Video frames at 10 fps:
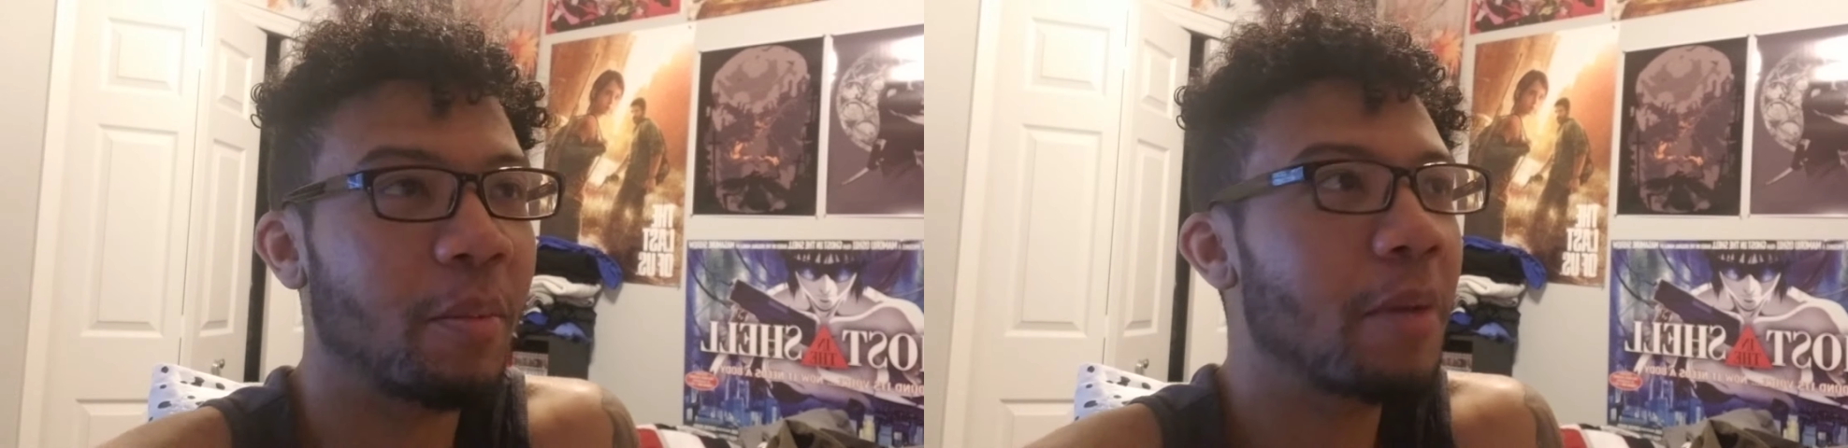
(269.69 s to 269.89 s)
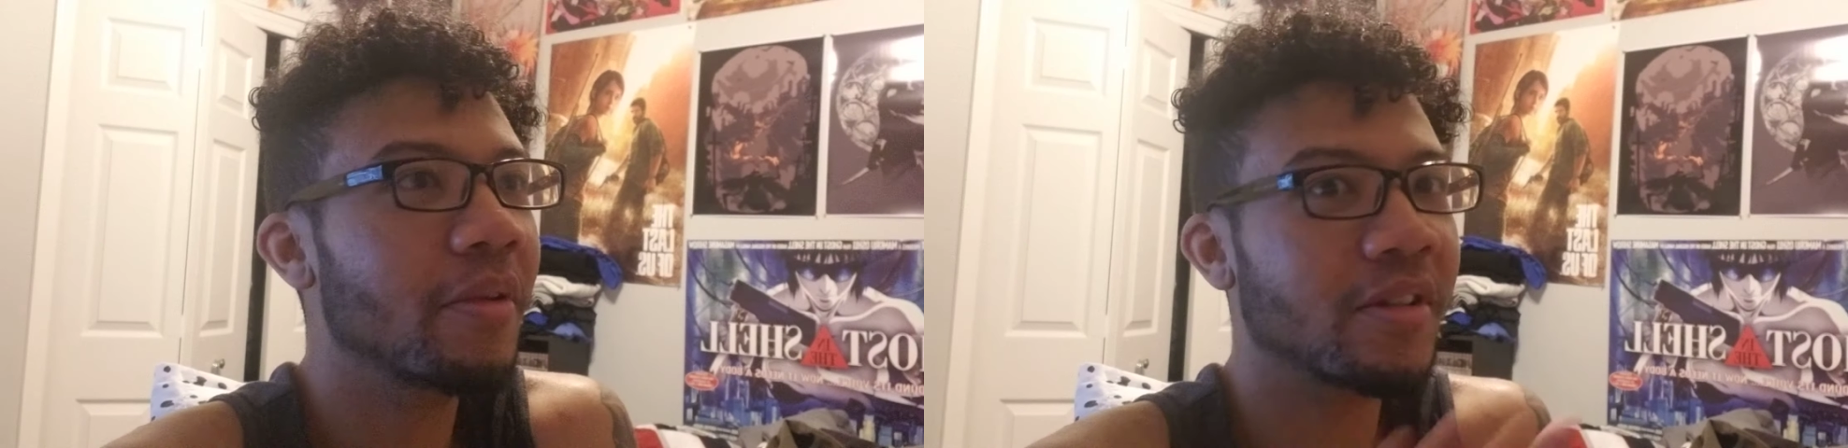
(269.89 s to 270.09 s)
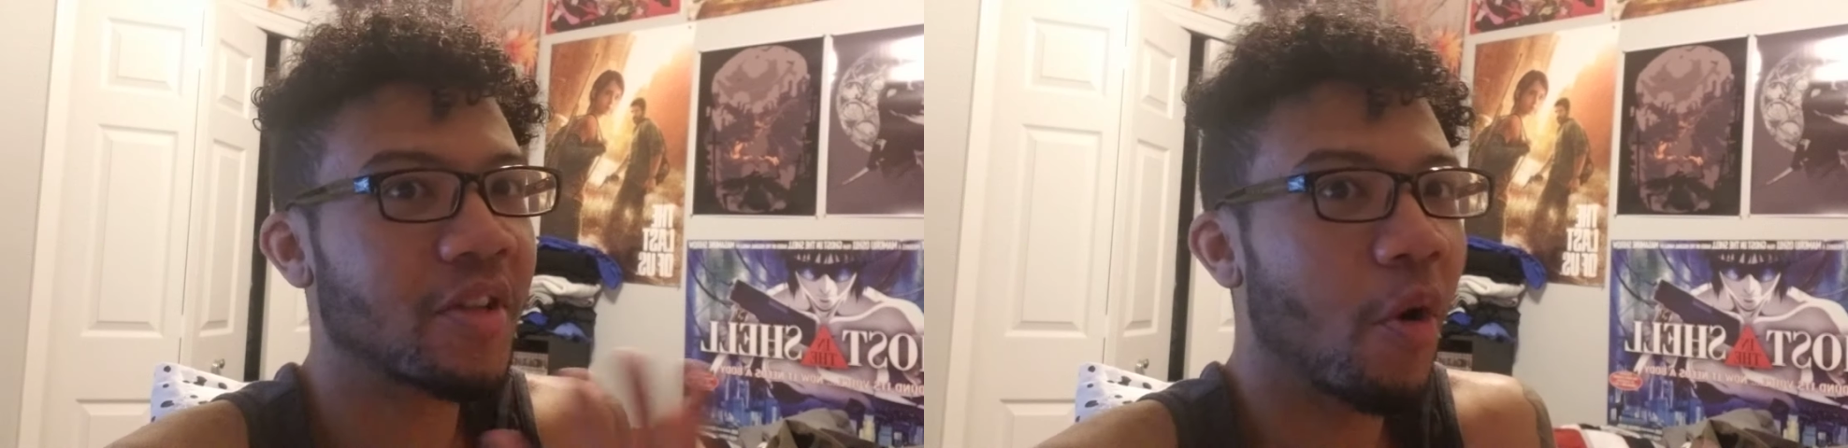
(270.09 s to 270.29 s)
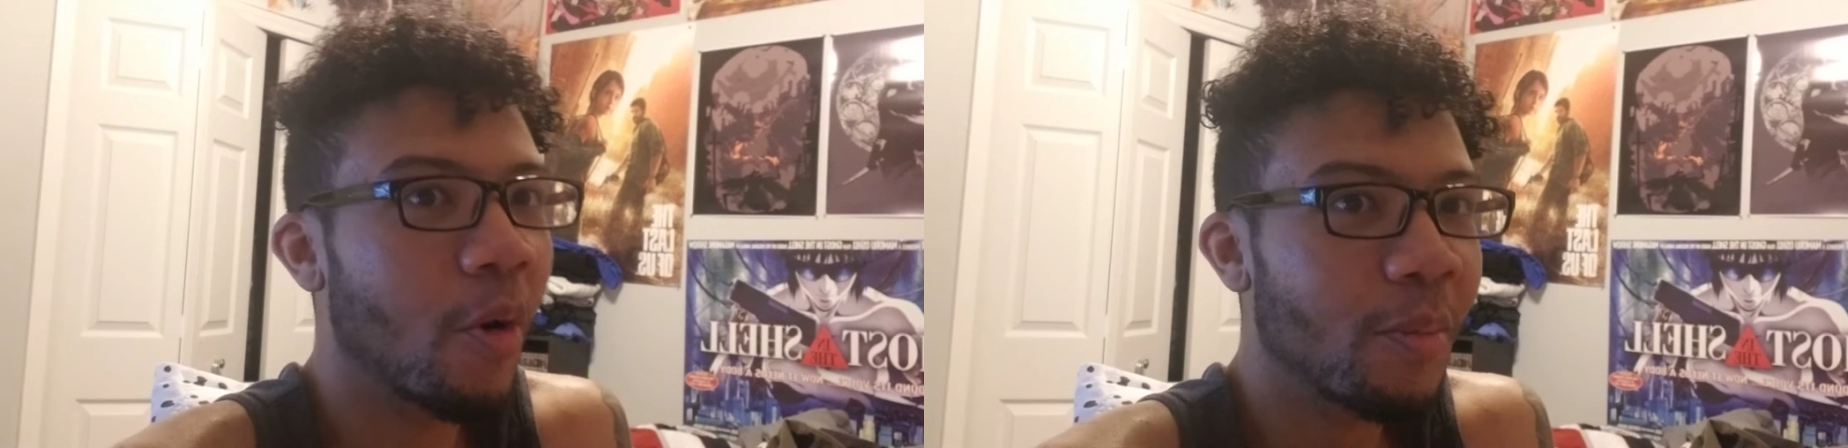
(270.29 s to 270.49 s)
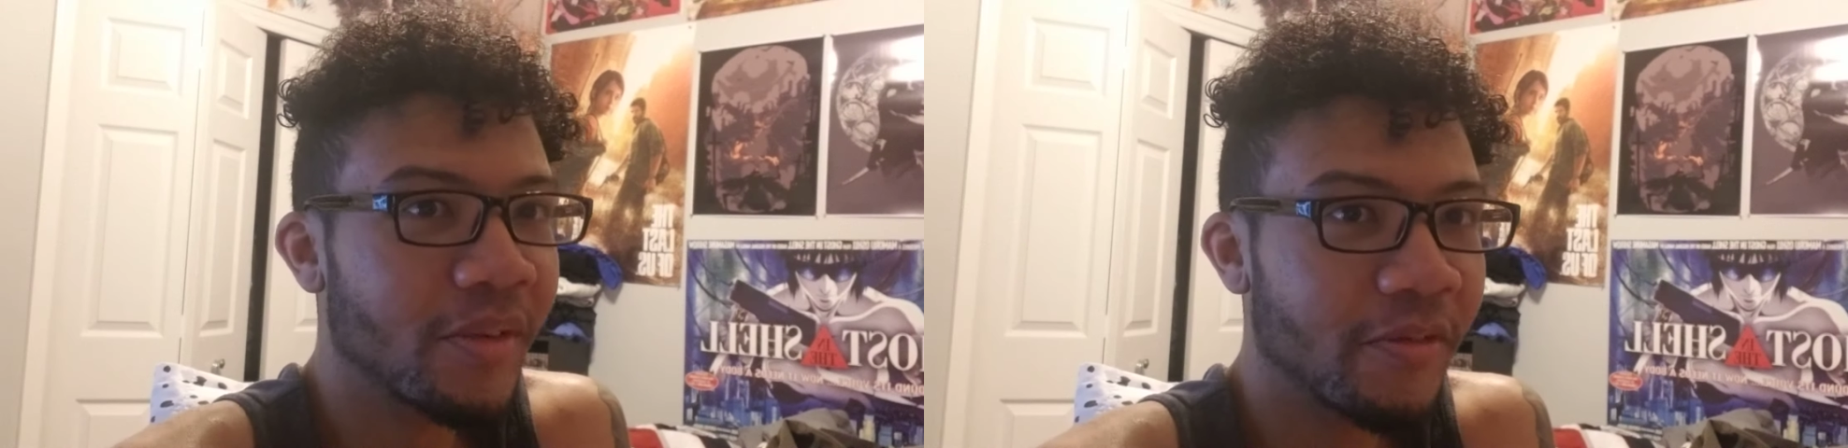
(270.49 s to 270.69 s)
maybe there's
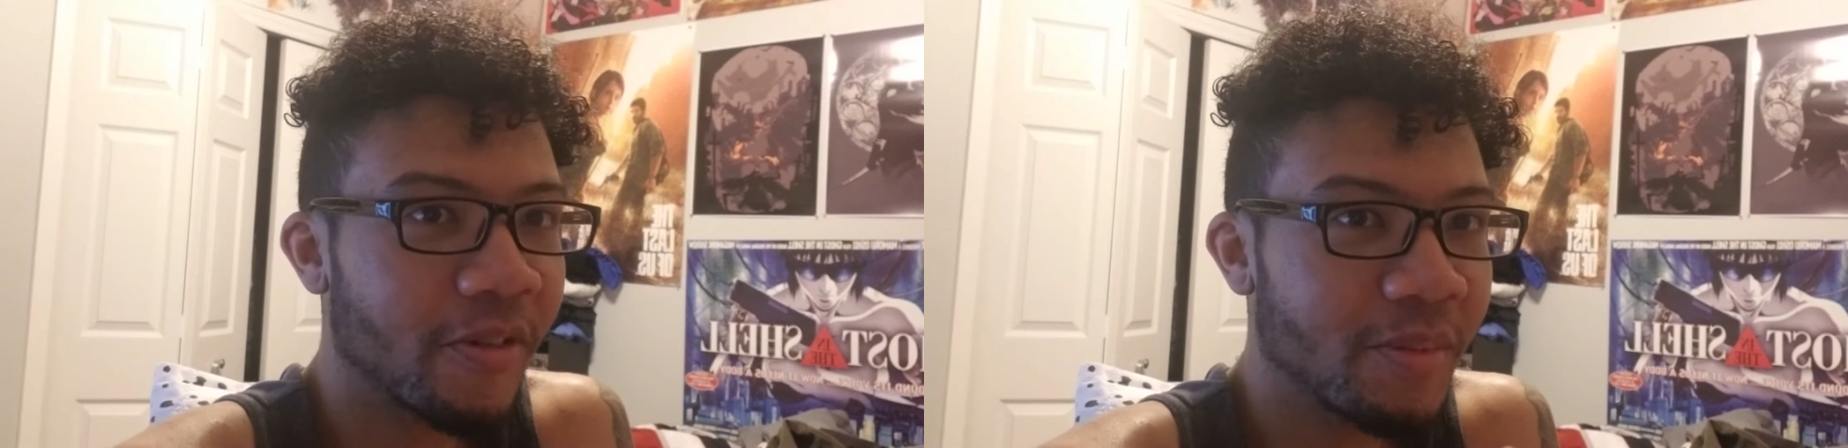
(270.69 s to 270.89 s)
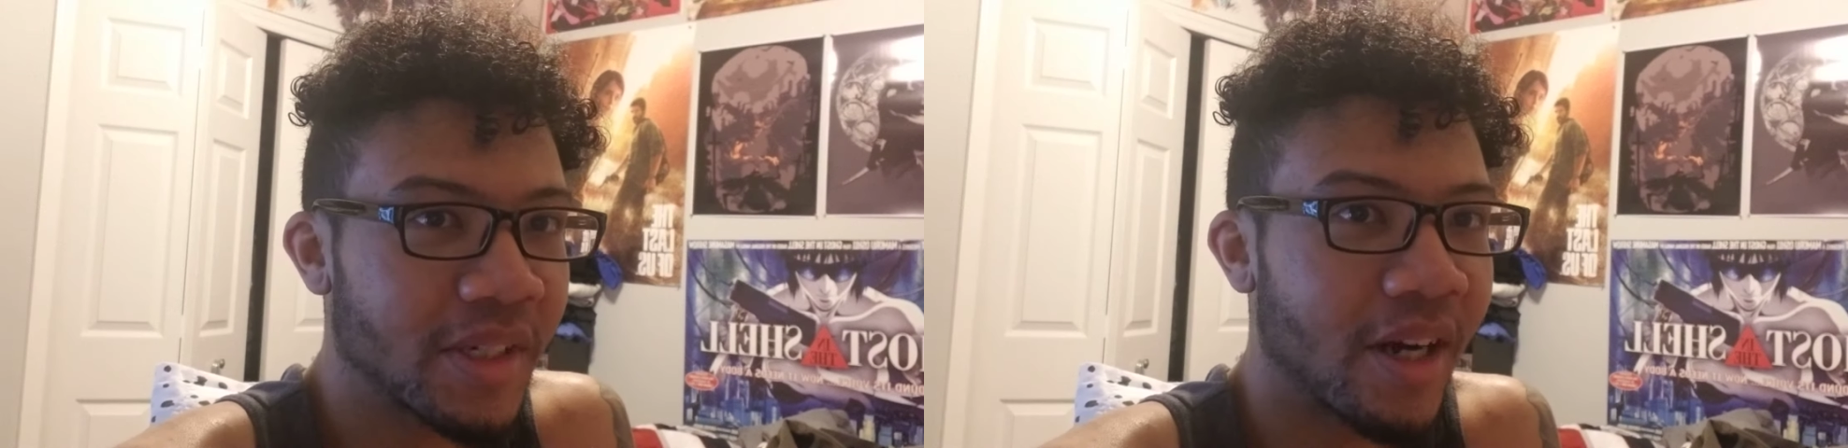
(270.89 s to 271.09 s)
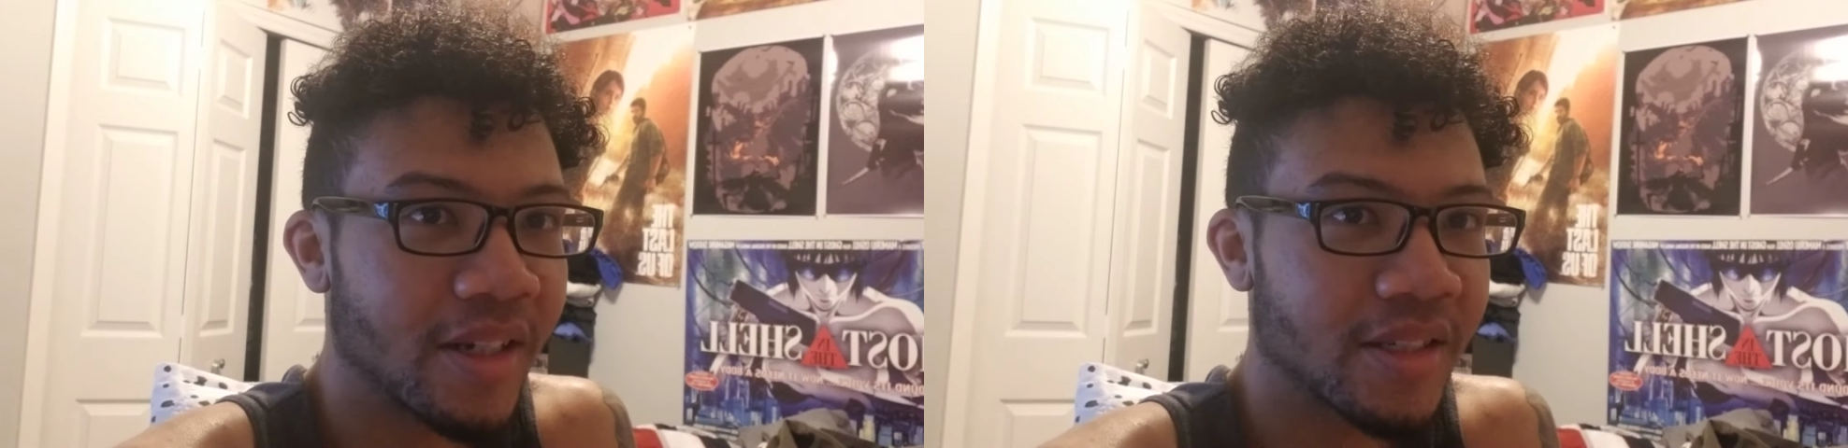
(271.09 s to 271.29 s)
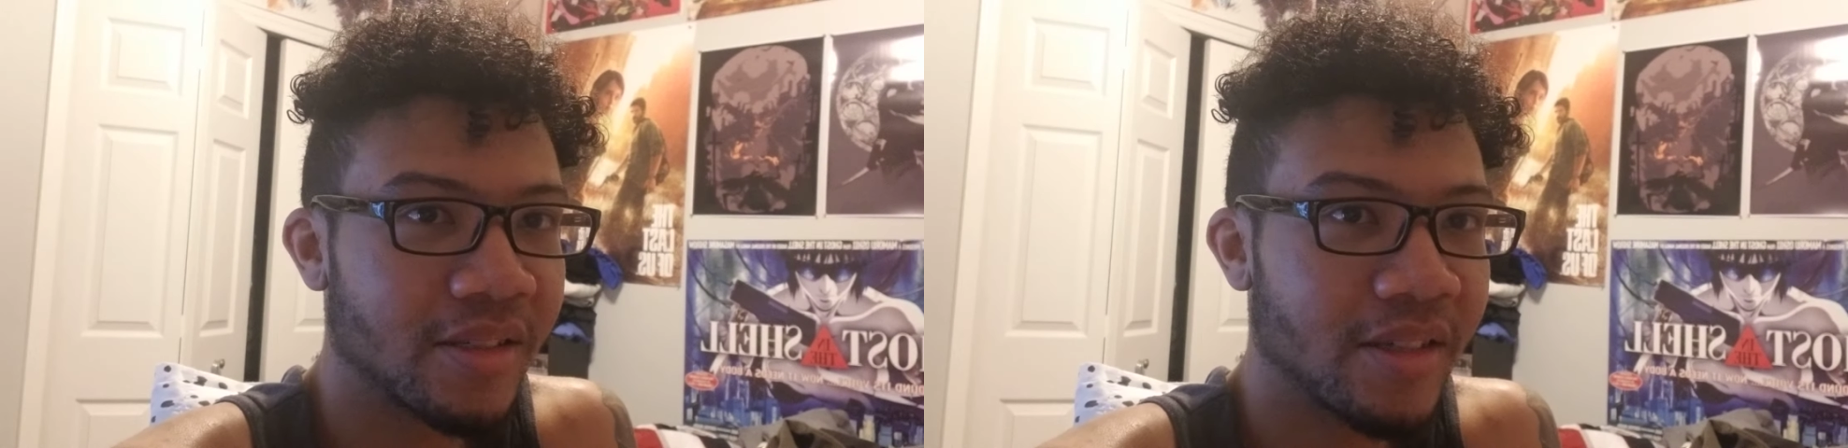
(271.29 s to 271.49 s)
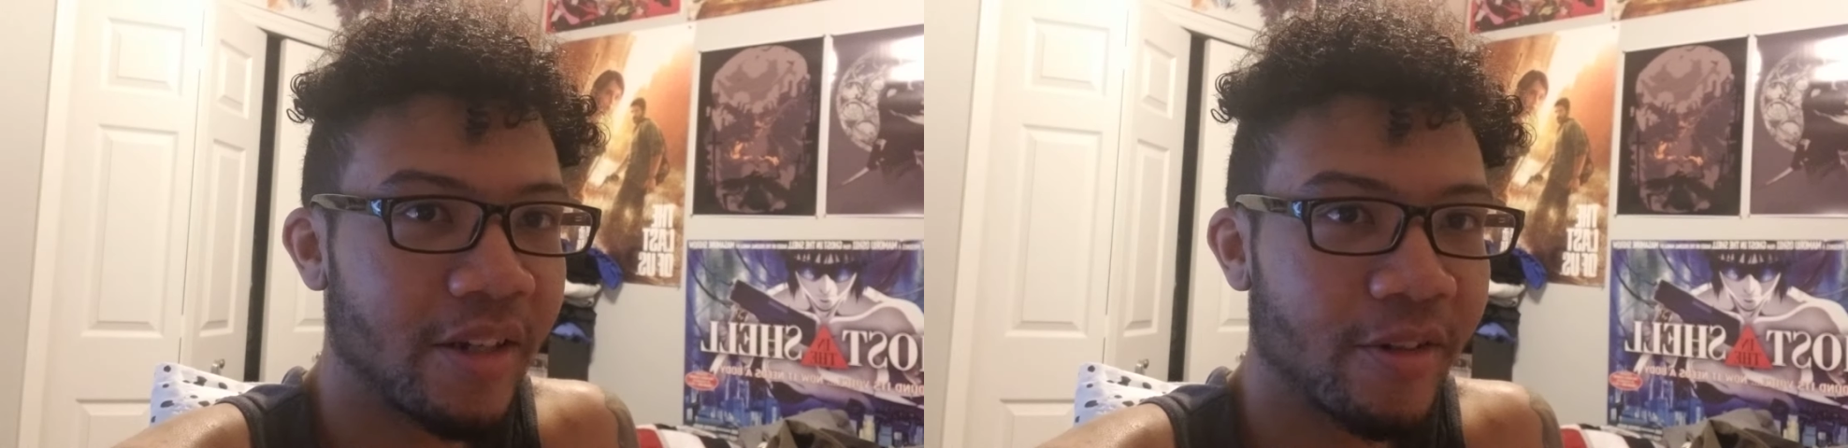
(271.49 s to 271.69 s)
hope for mikasa
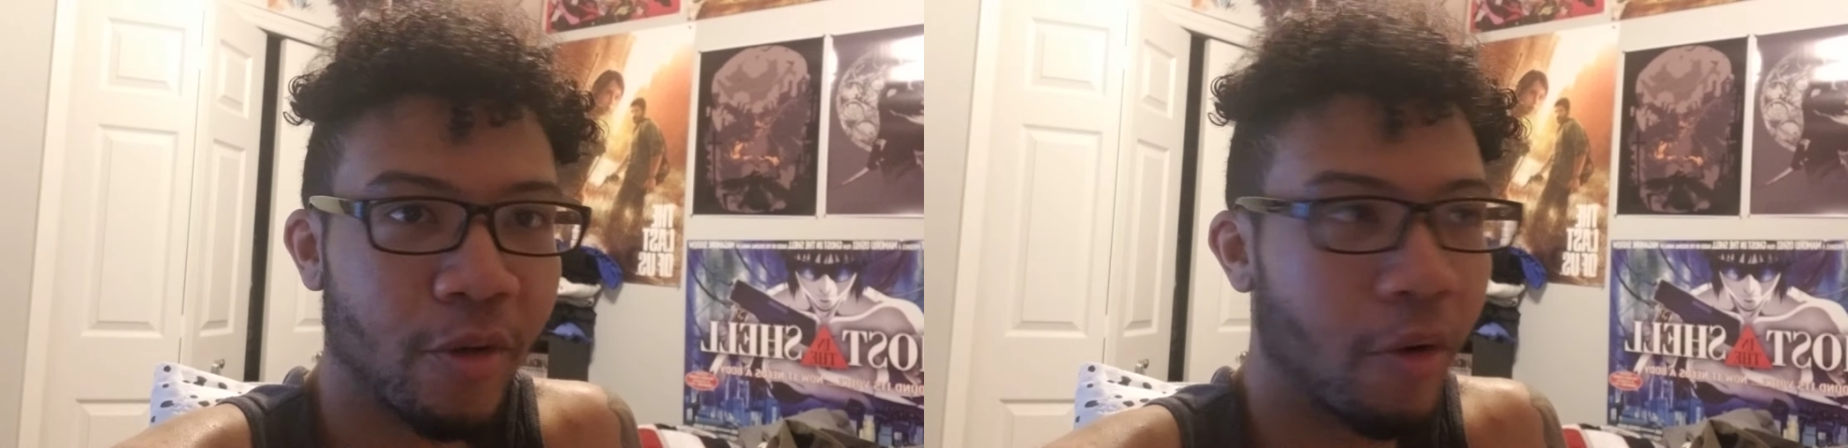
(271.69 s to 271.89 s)
and Eren,